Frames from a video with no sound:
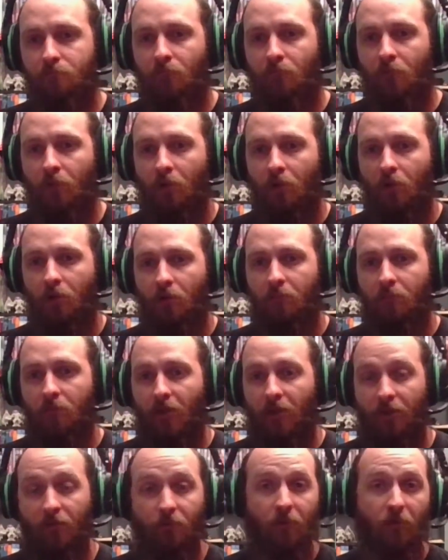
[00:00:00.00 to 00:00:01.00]
I
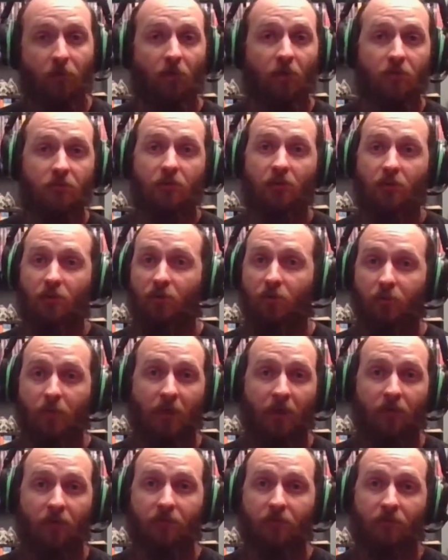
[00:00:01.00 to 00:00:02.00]
could be wrong. There could be
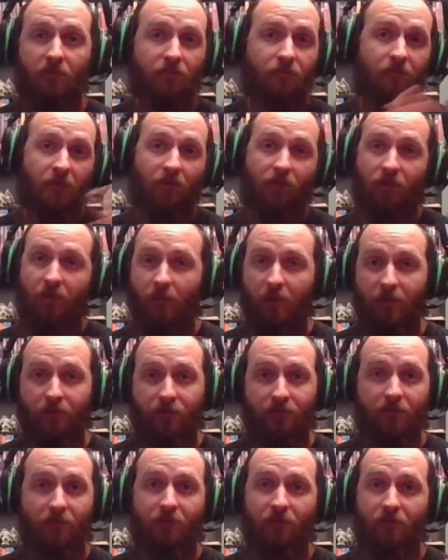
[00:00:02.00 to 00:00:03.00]
out there. If anybody
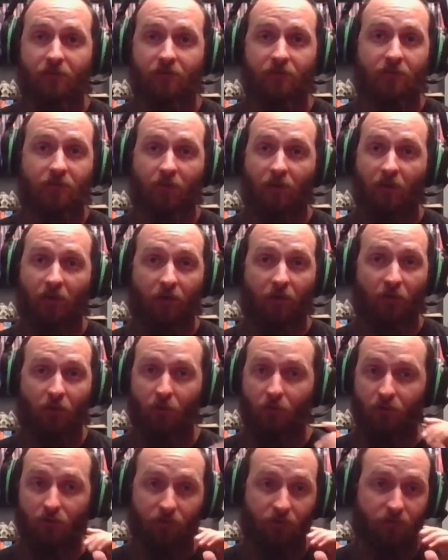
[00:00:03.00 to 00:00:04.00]
sees or
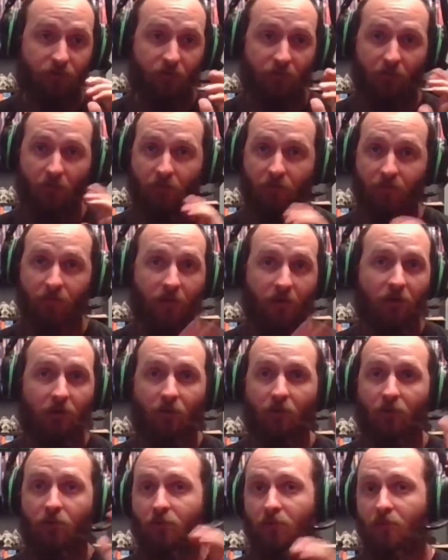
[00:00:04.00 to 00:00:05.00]
knows a
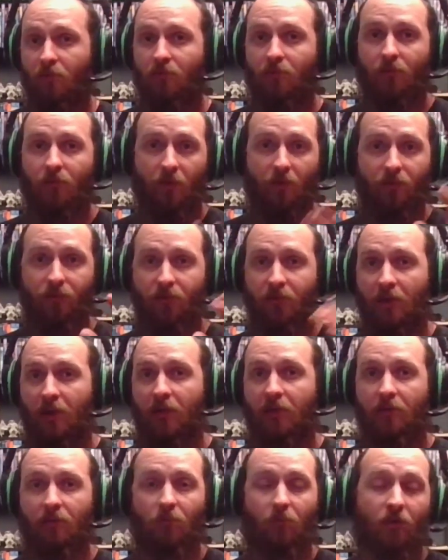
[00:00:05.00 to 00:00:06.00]
video or a site
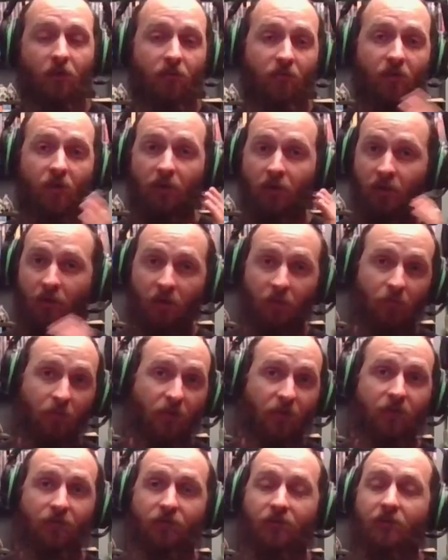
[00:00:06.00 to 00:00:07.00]
or whatever,
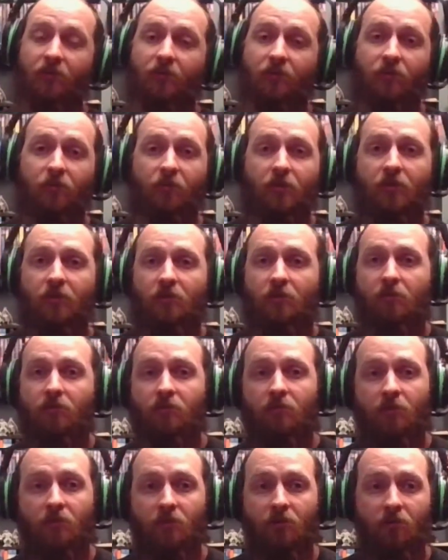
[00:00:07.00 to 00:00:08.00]
please send it to me
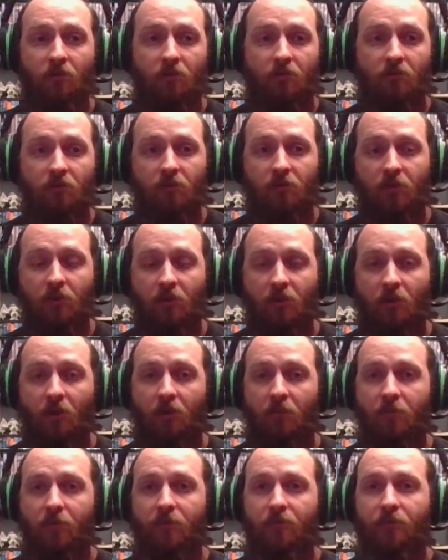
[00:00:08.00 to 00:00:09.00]
in the comments.